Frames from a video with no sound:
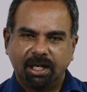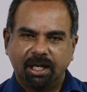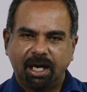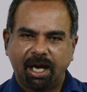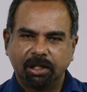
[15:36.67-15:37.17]

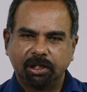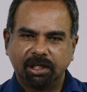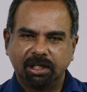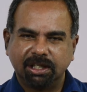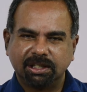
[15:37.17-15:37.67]
and then
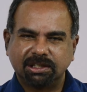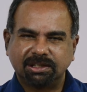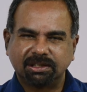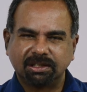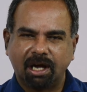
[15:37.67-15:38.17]
it
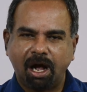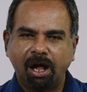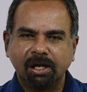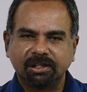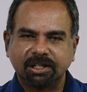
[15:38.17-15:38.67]

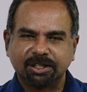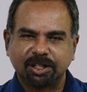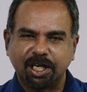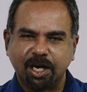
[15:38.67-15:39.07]
snarled at him.